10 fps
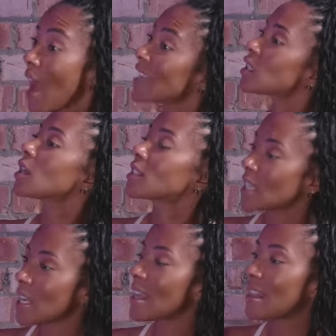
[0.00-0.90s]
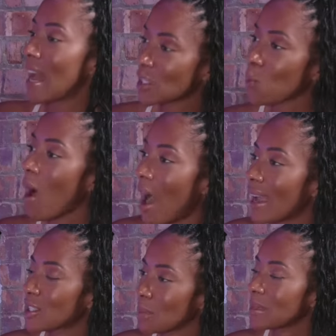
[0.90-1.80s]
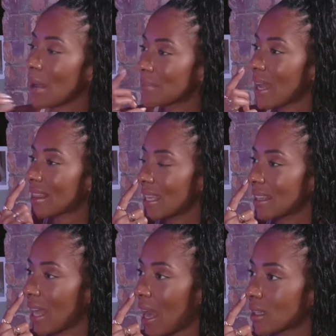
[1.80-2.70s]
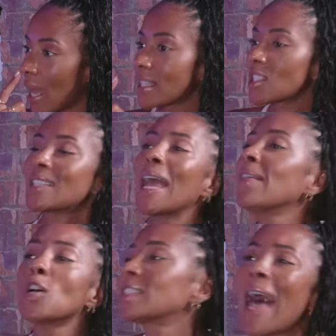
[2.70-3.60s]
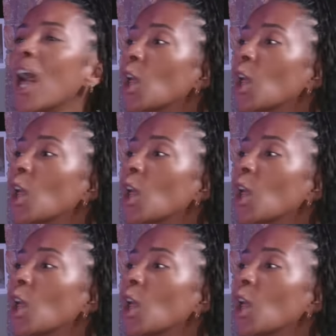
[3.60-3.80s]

that's see that's what i sometimes i think that like save yourself